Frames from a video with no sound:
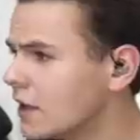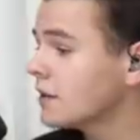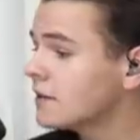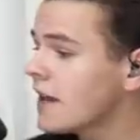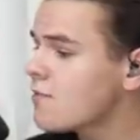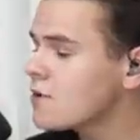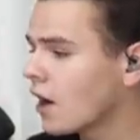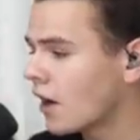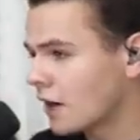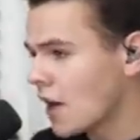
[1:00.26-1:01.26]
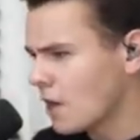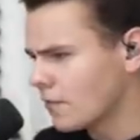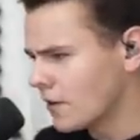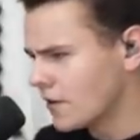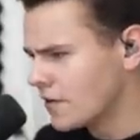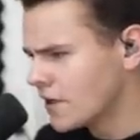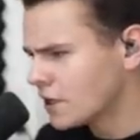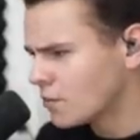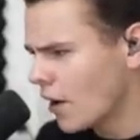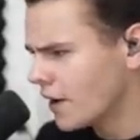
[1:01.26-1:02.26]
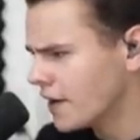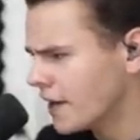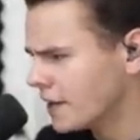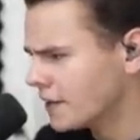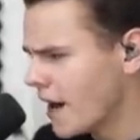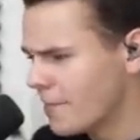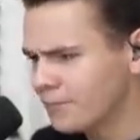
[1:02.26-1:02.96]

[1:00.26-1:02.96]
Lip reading: But today we are with this one, and it